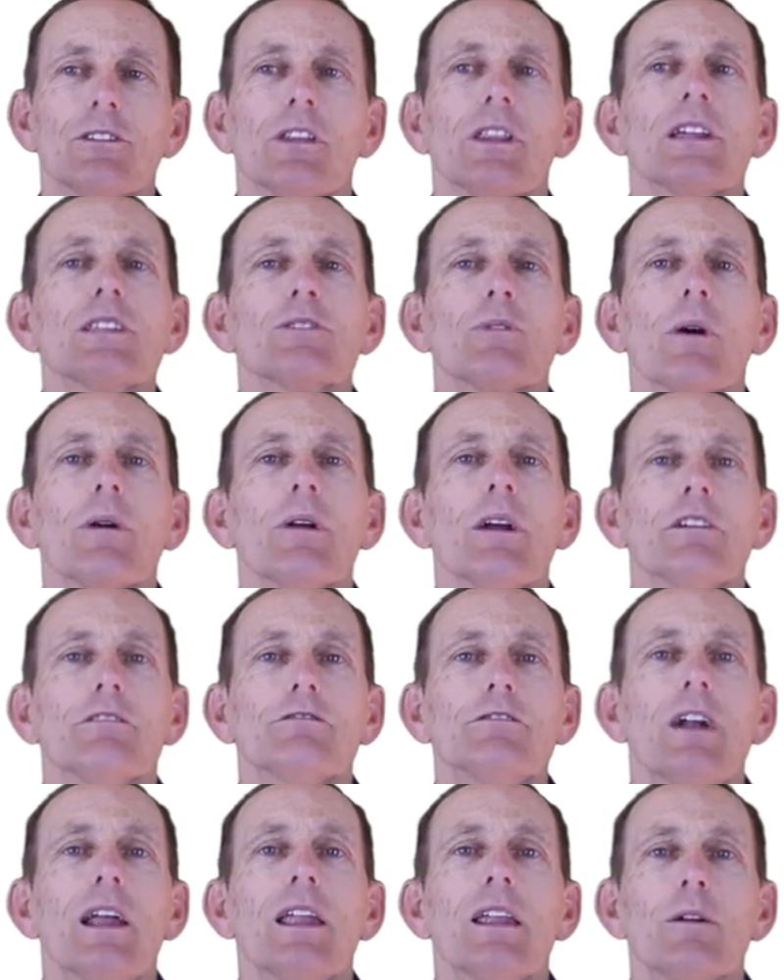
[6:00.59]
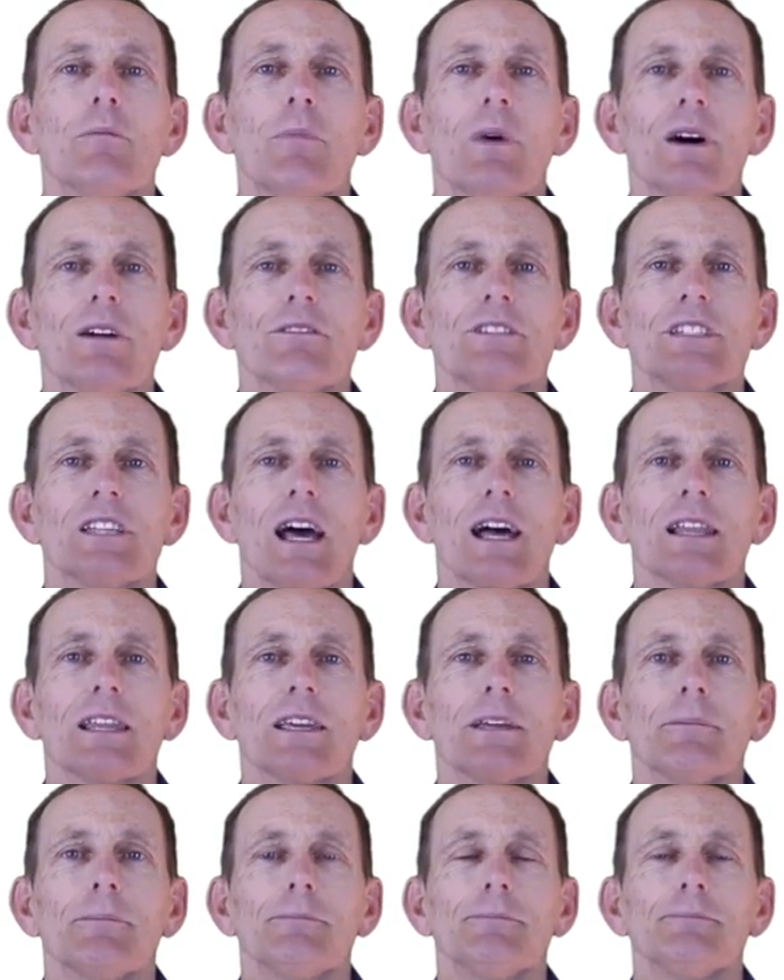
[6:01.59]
So that's why we have Fred above Sally.